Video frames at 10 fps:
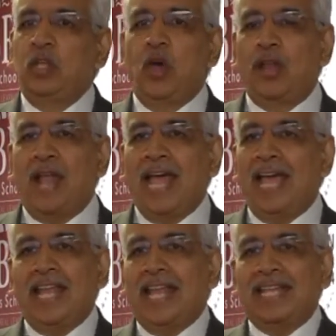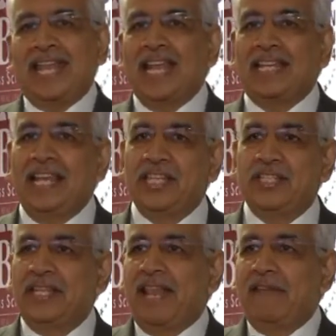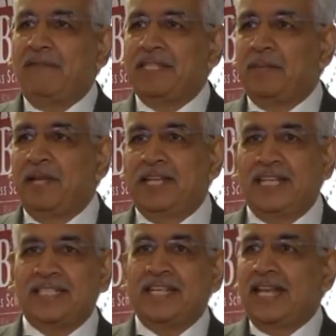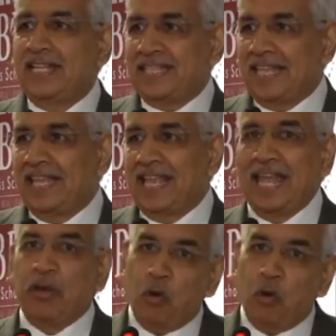your IRR calculation and feasibility studies and the like.